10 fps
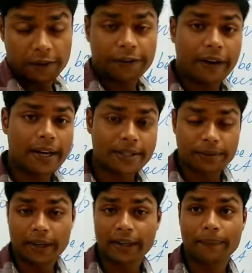
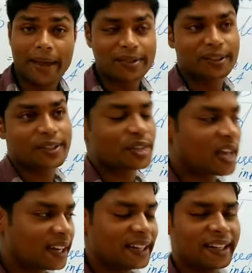Friends, welcome back to the
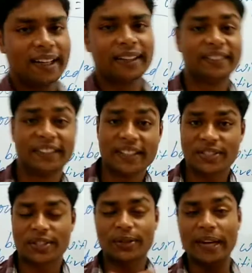channel, The
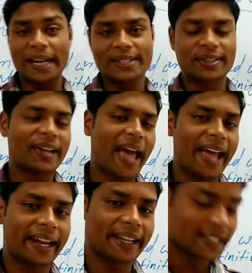Student's
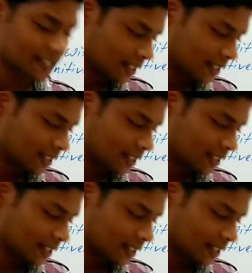Diary.